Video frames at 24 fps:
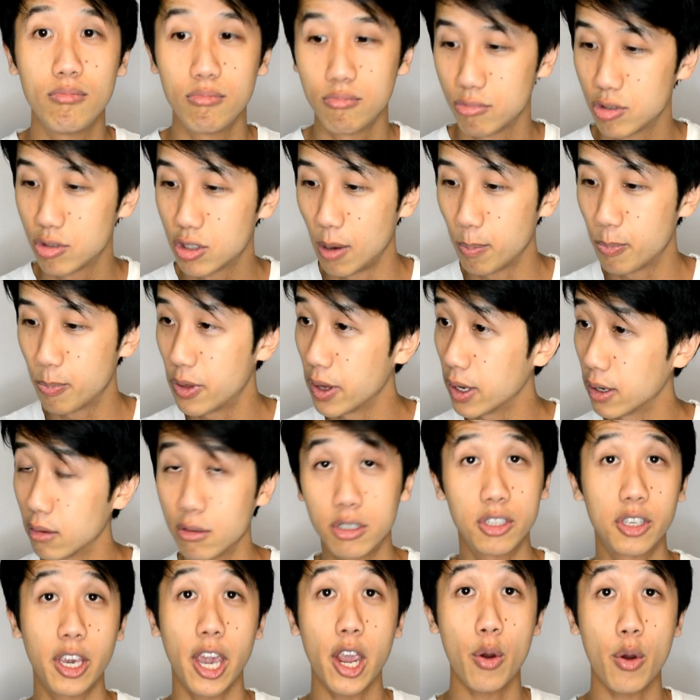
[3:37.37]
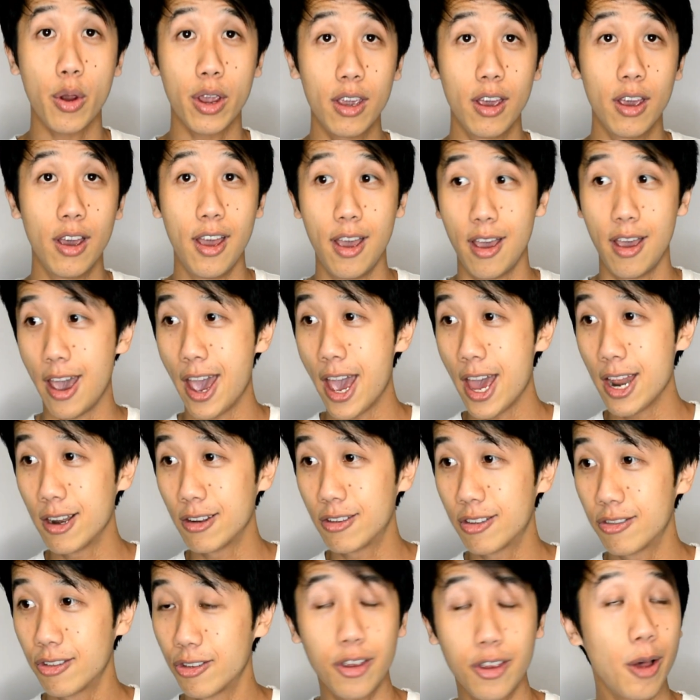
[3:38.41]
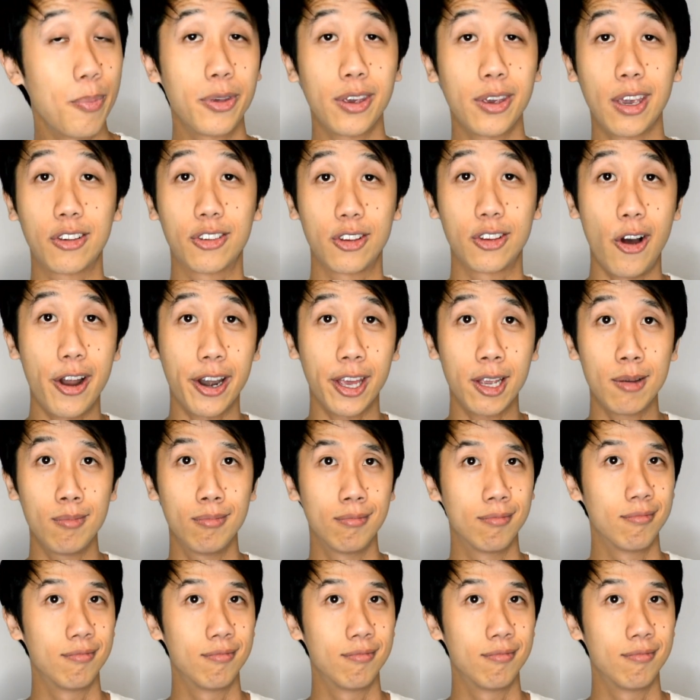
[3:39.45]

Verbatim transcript: something scary, and something exciting